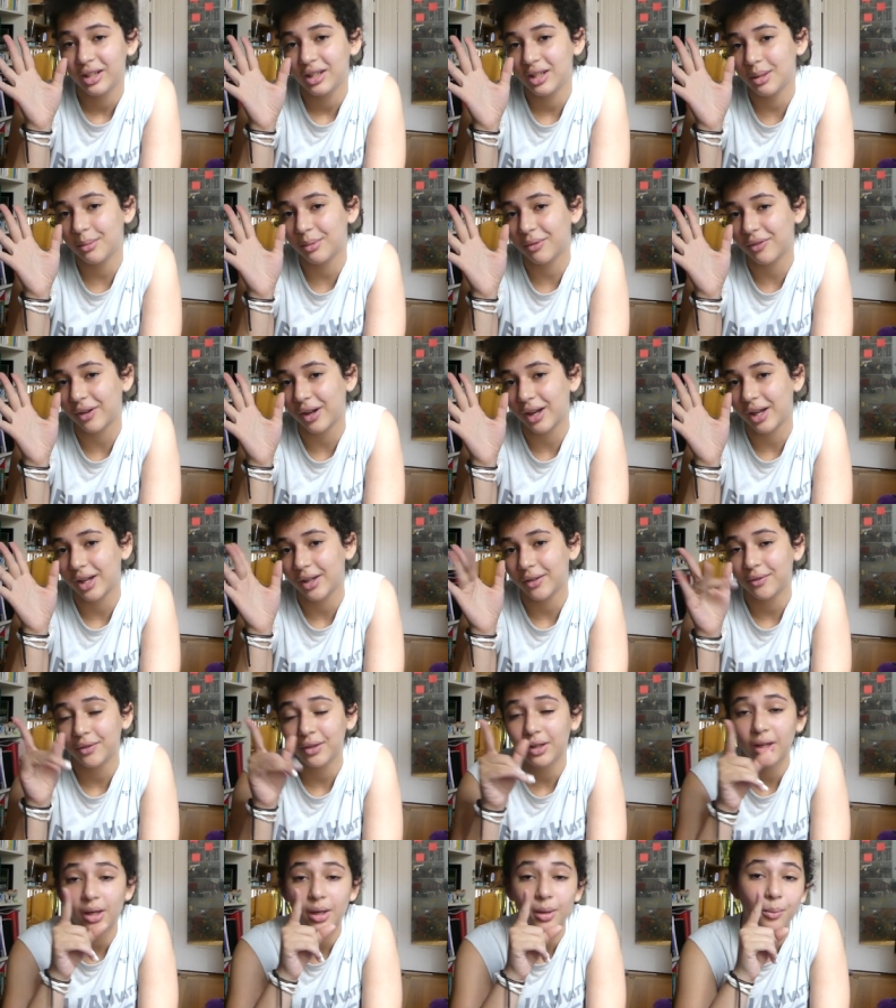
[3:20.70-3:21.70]
Number 5,
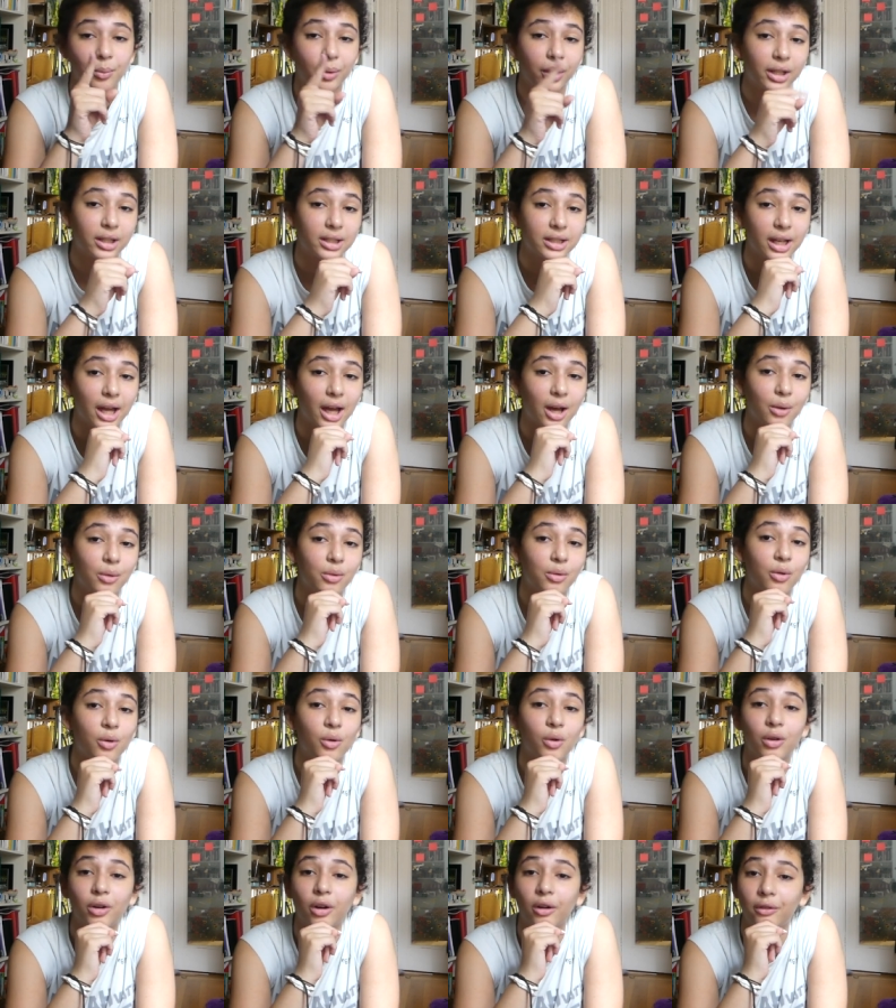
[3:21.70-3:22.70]
bring a towel
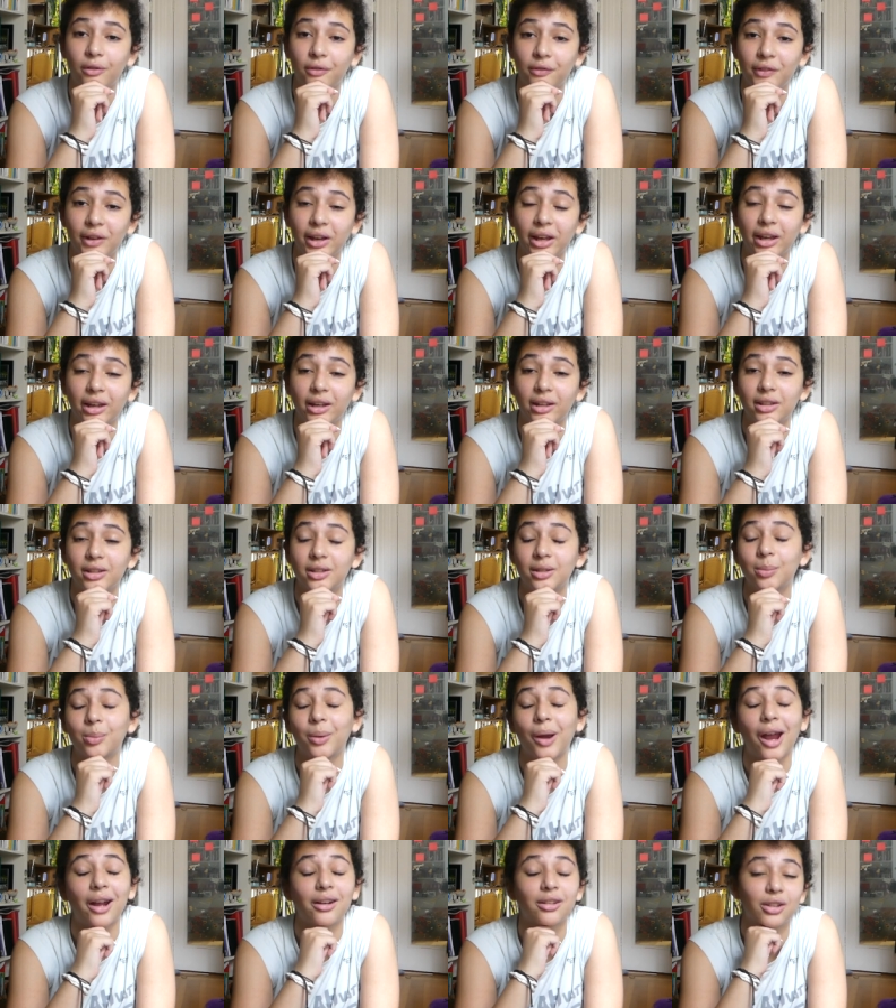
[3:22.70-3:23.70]
or a fan to
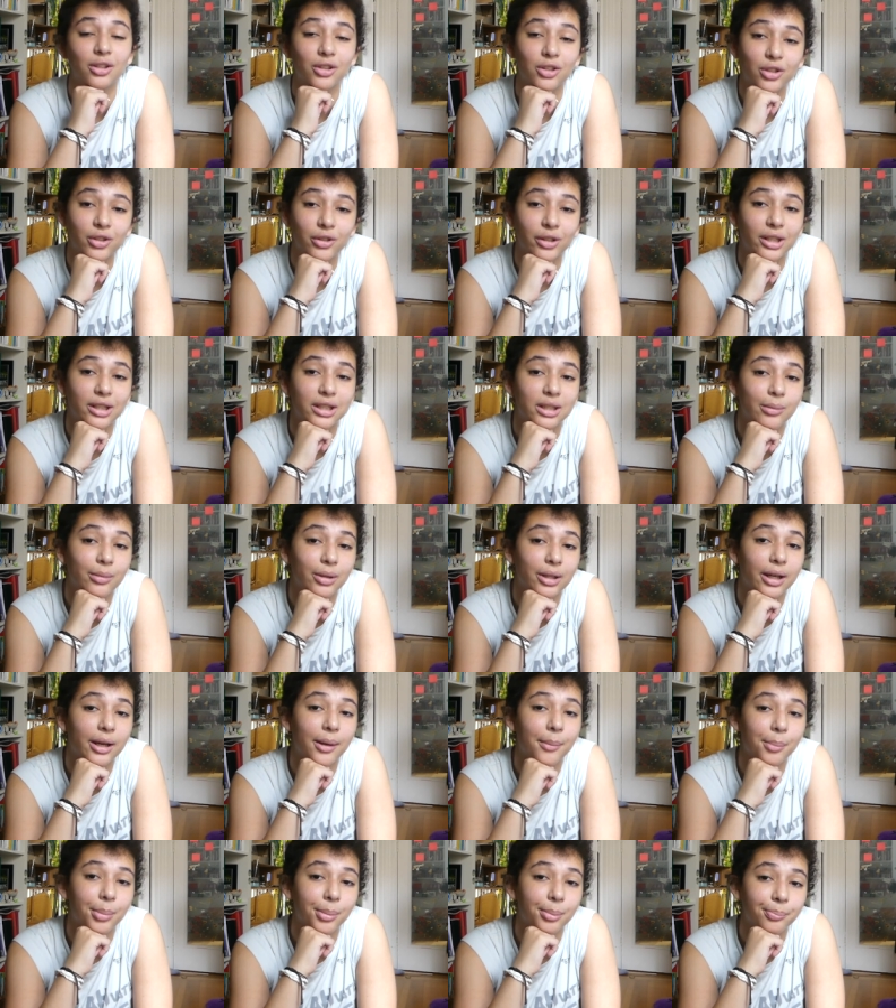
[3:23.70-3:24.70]
practice during summer
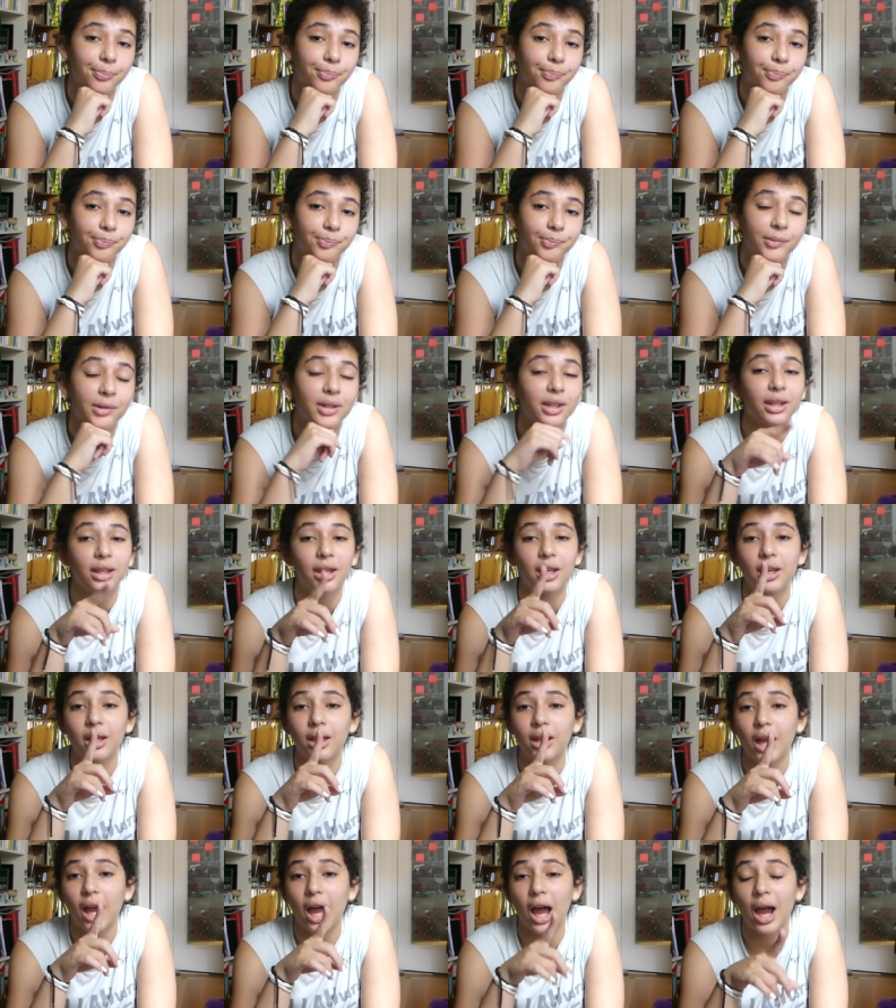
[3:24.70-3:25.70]

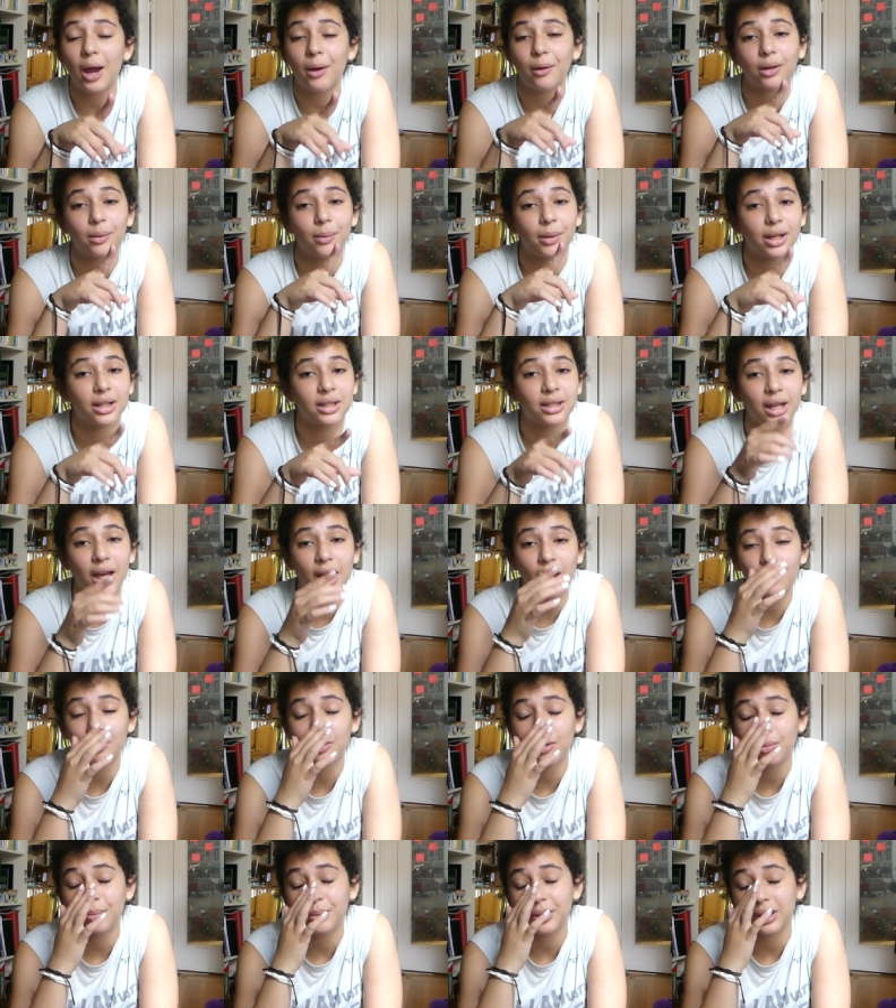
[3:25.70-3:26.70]
camp. I recommend a
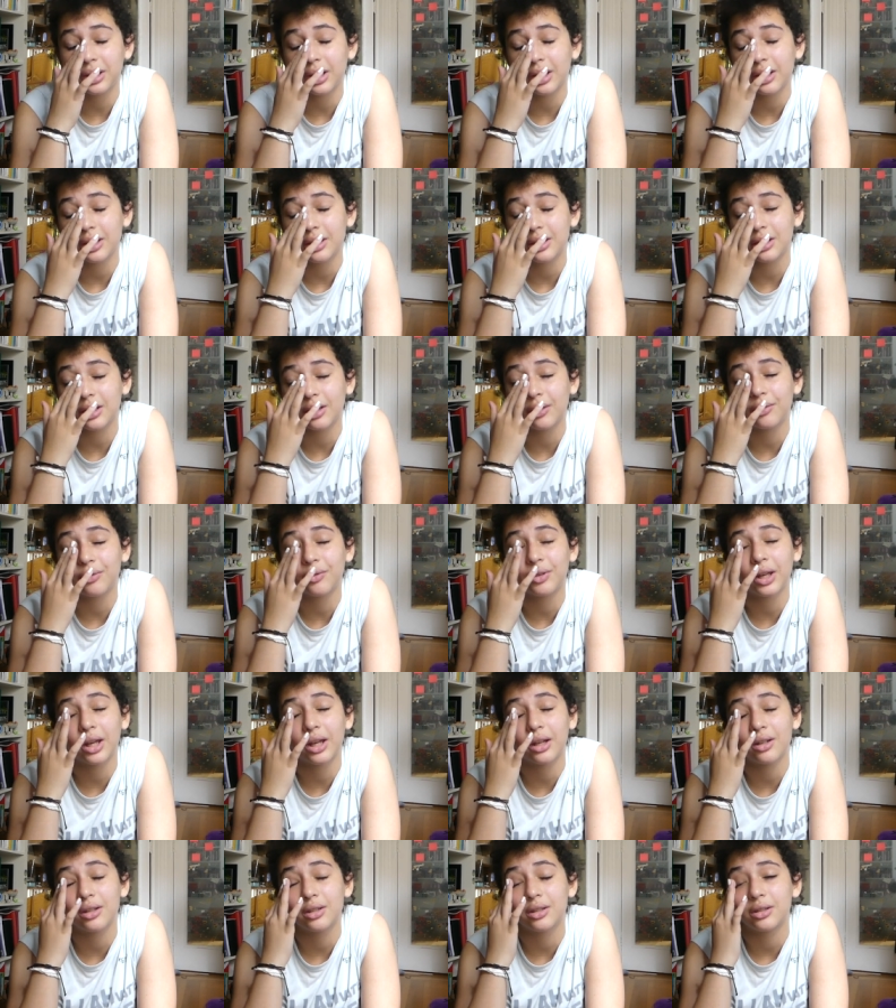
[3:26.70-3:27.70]
towel because a
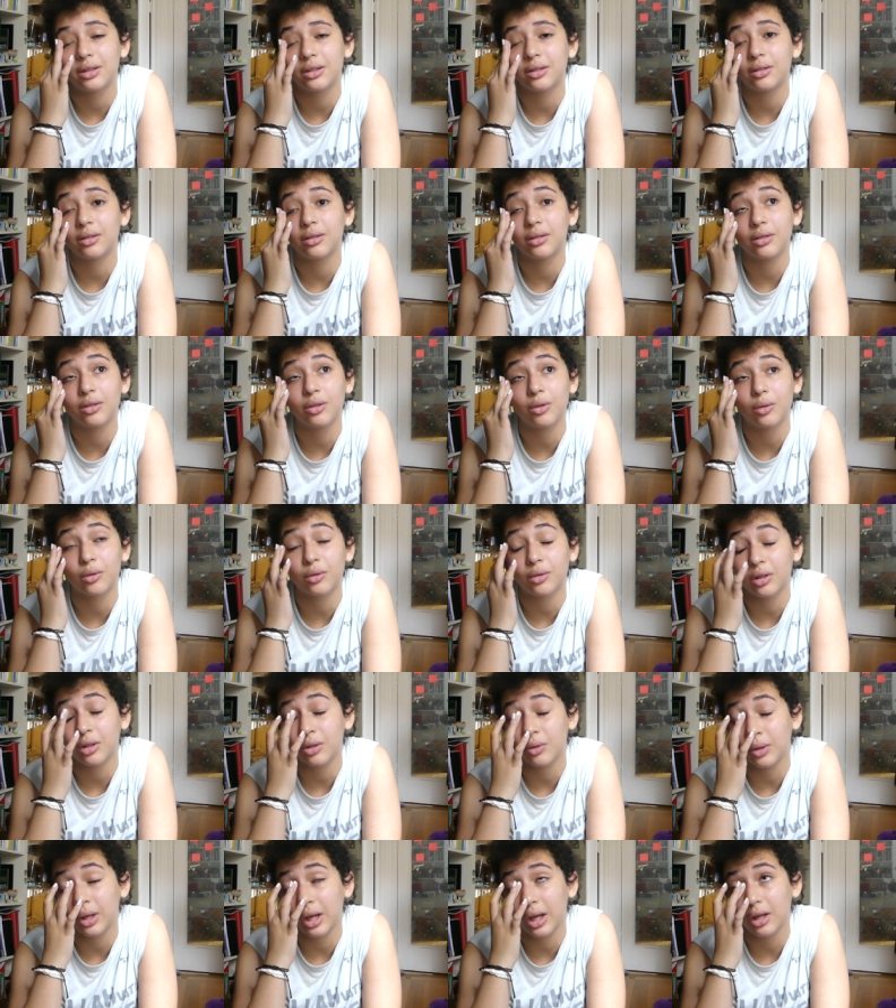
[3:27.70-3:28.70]
fan is
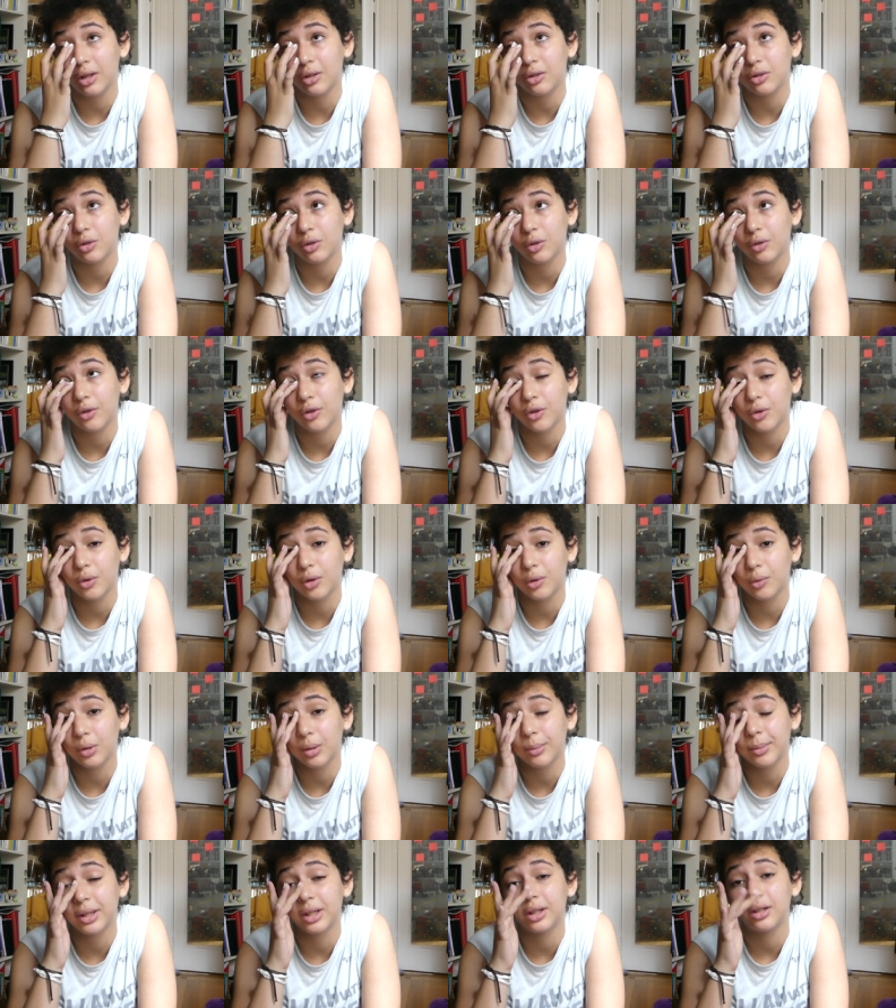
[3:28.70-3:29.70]
you can do if you're doing
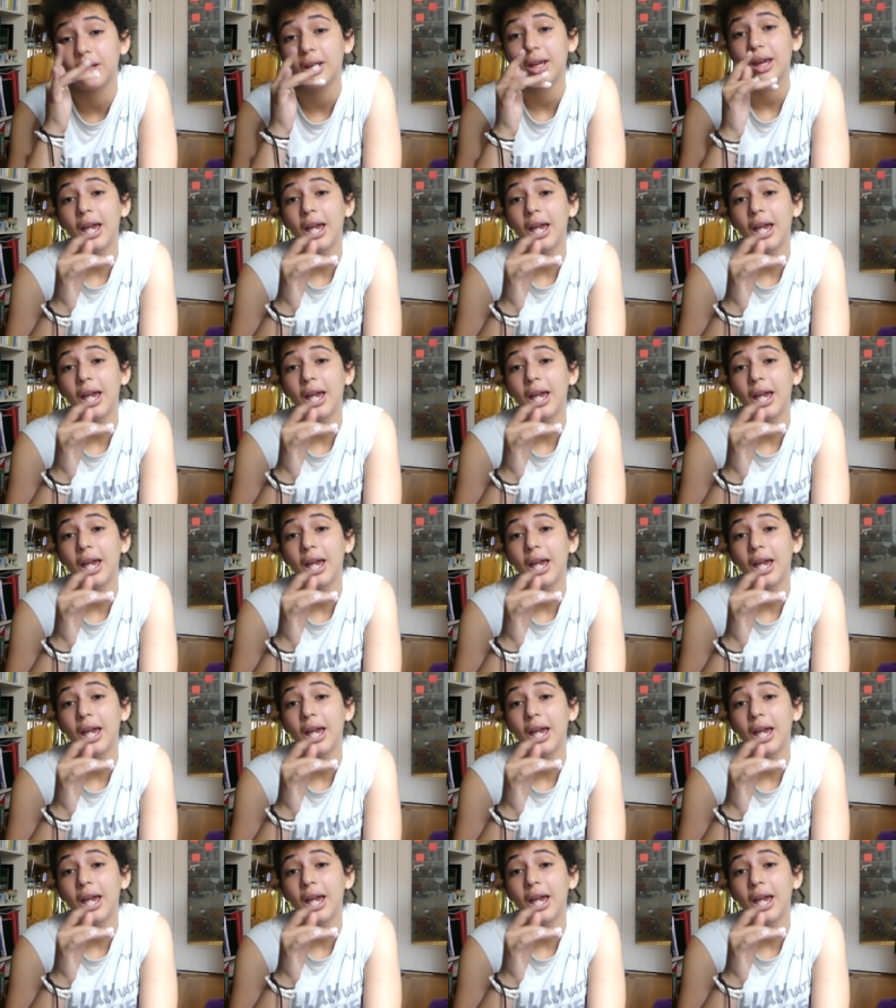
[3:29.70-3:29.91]
ribbon.